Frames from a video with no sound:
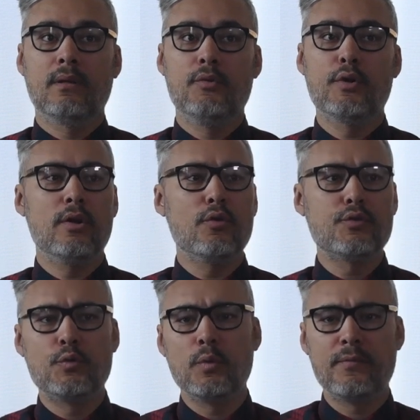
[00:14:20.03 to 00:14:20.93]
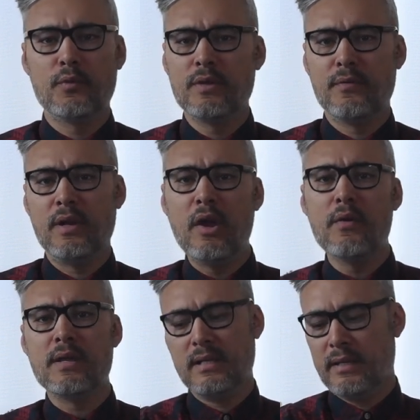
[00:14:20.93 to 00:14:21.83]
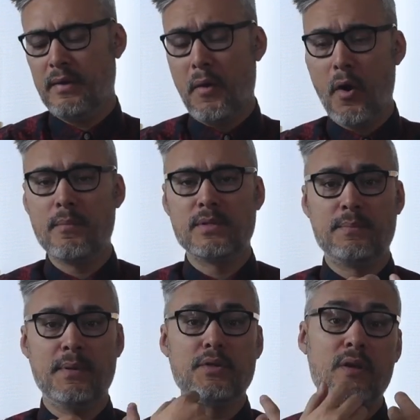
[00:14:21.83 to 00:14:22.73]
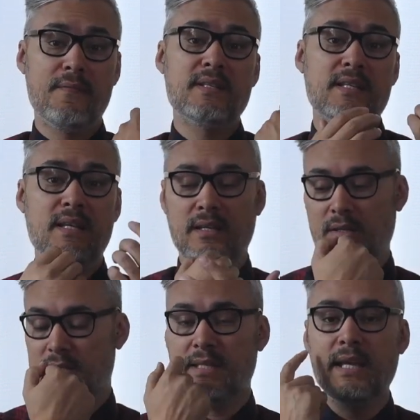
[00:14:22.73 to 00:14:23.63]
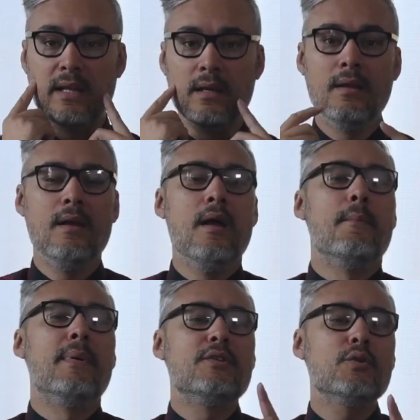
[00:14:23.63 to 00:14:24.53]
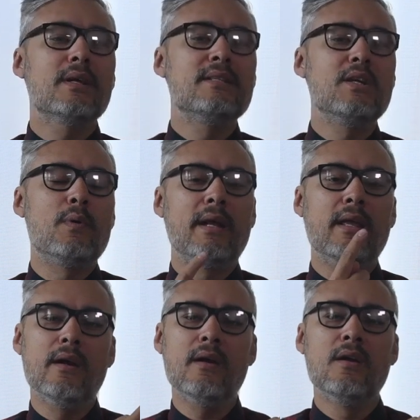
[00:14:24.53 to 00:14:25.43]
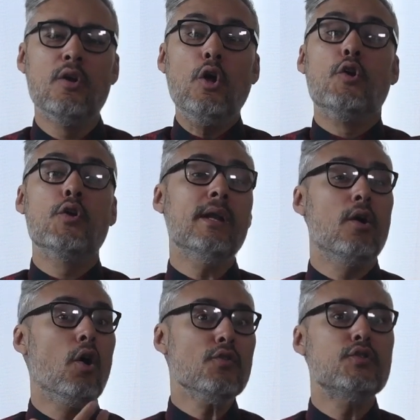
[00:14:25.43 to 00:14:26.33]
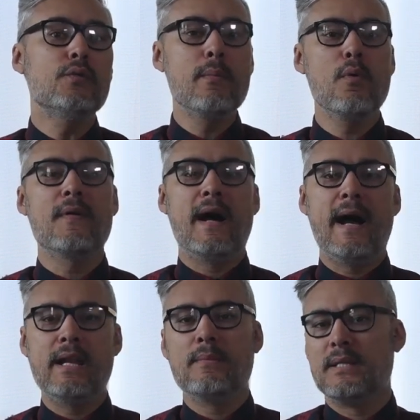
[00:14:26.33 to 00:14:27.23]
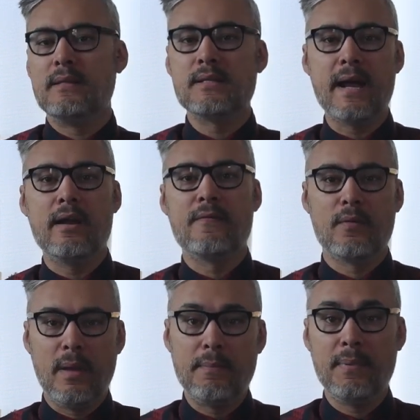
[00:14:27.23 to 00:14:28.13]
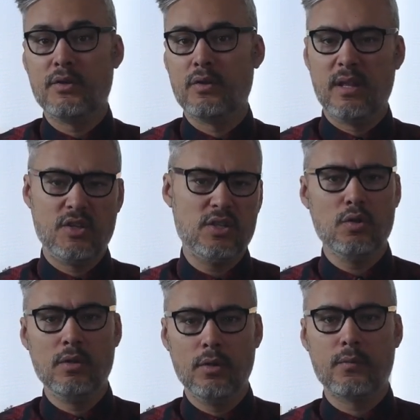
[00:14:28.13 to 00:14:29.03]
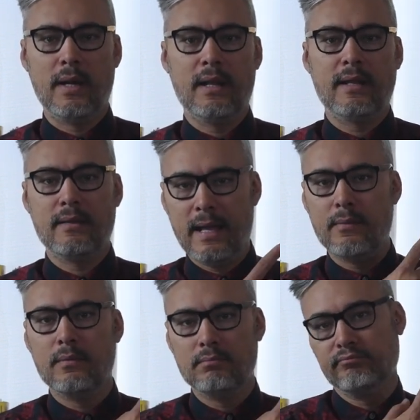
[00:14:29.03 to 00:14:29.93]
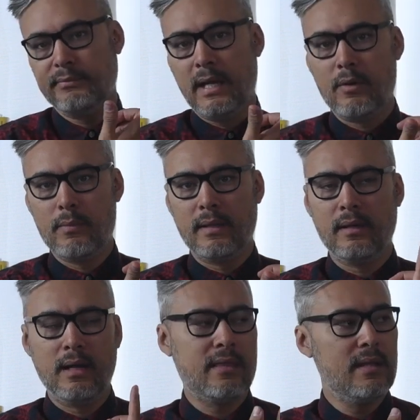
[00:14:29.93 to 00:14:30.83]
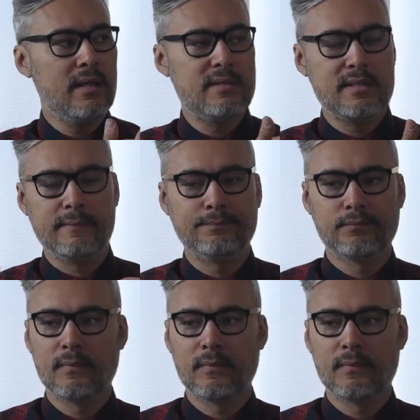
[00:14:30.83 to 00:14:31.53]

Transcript: You can also do it for different areas like the arms, especially if it's the skin. But as you can see right here, you can also remove items entirely from a picture that just don't look right, like that item right there. I think it's a